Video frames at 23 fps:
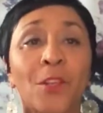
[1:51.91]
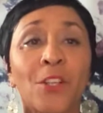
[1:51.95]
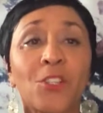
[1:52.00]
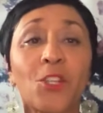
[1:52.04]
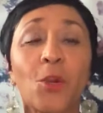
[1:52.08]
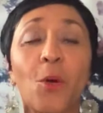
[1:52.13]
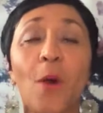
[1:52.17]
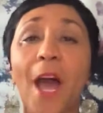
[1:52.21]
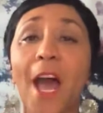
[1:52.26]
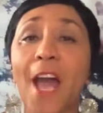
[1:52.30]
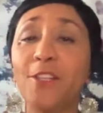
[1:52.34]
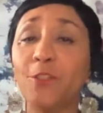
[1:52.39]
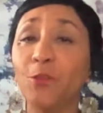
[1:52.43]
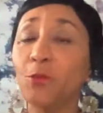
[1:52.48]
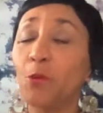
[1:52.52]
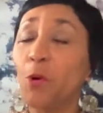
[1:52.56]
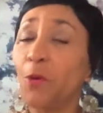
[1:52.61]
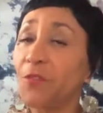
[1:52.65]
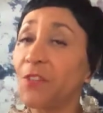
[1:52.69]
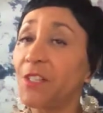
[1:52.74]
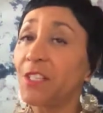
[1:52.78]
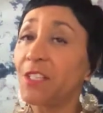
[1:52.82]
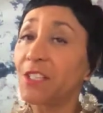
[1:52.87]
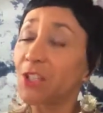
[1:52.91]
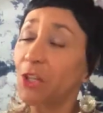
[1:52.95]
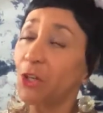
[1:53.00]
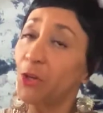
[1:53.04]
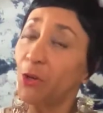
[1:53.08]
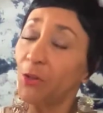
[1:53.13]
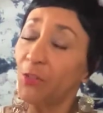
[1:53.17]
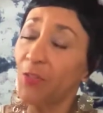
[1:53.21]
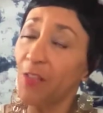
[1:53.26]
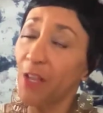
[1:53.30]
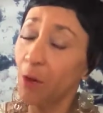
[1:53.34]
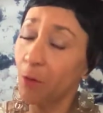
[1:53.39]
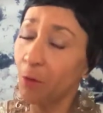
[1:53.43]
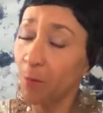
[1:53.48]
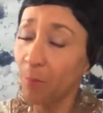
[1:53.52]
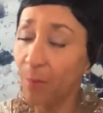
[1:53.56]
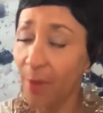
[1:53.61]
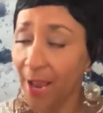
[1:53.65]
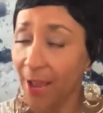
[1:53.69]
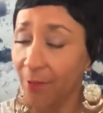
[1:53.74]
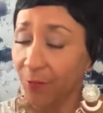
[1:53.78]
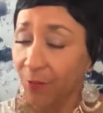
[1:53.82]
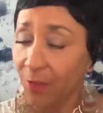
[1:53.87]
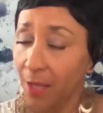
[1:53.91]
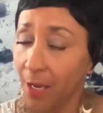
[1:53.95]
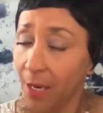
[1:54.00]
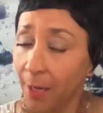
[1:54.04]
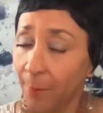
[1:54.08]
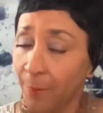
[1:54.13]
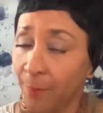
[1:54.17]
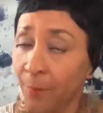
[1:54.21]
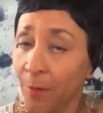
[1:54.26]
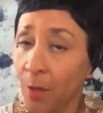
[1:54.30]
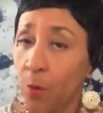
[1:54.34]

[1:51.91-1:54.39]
So I don't know if this is a good thing or a bad thing.